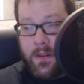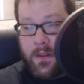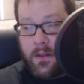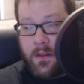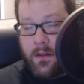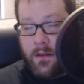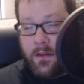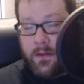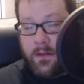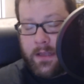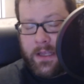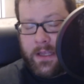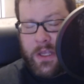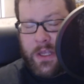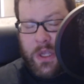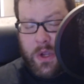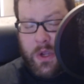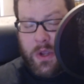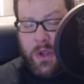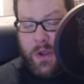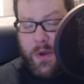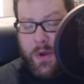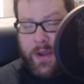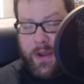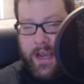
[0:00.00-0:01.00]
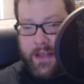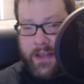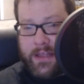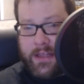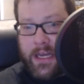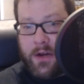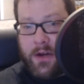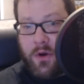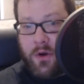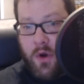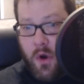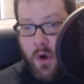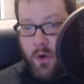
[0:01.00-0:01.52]
like, you get
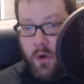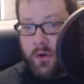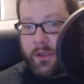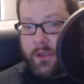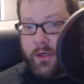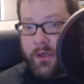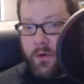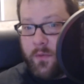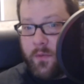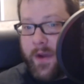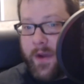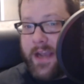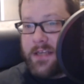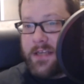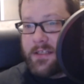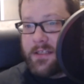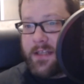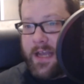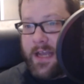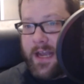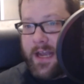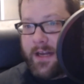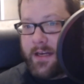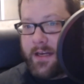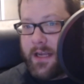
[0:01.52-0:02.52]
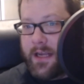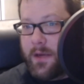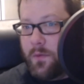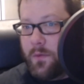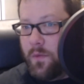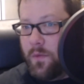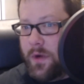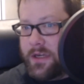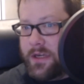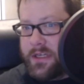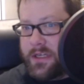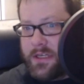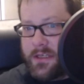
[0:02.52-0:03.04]
that nuclear wasteland,
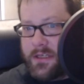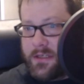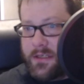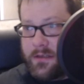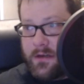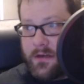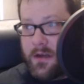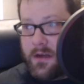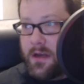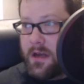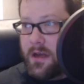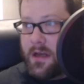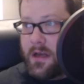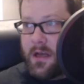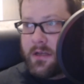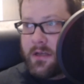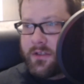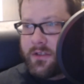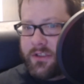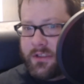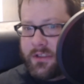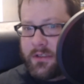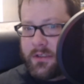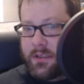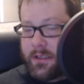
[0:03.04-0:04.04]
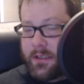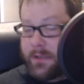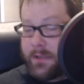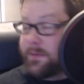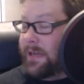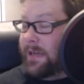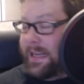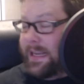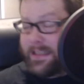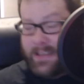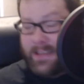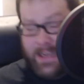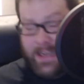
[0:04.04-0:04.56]
which is,
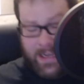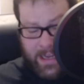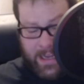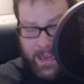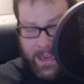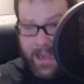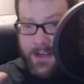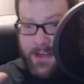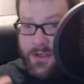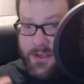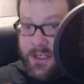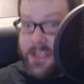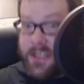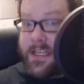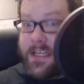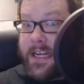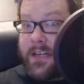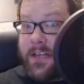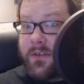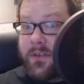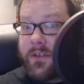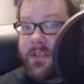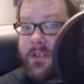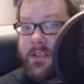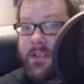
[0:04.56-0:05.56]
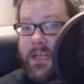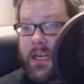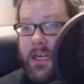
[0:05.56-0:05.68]
it's just interesting,